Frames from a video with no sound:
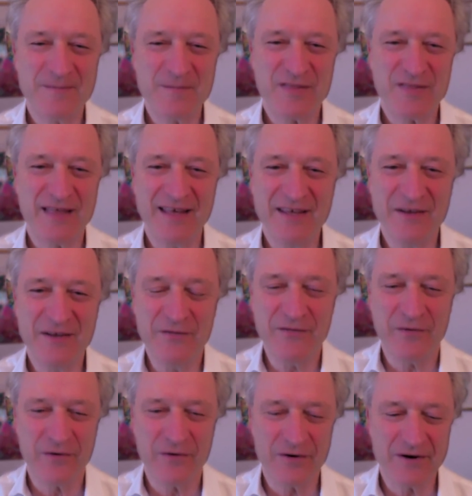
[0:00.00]
thank you
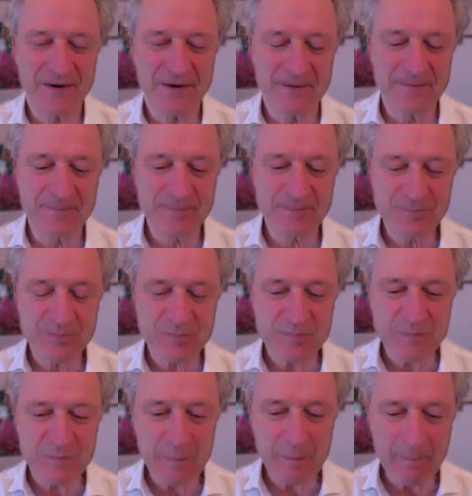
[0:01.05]
for
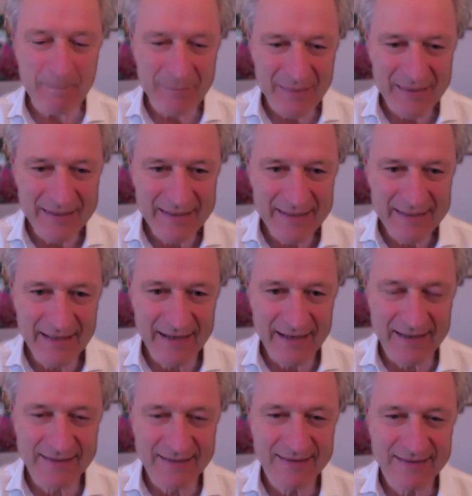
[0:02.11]

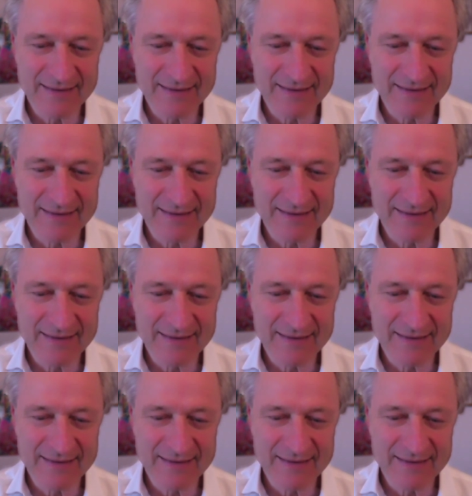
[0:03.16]
yeah